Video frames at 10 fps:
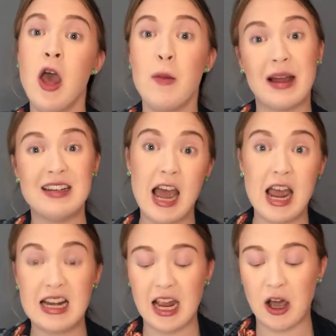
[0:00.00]
my
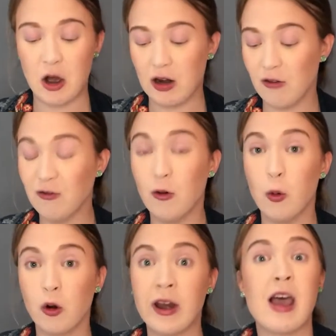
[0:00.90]
tie-dye on
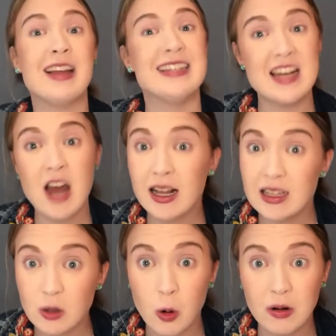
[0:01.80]
for. Now, I did not get
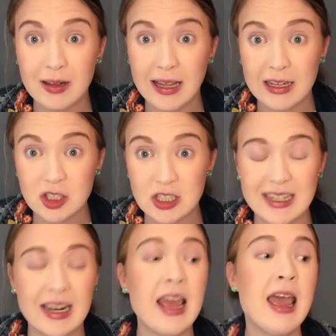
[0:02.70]
the whole collection.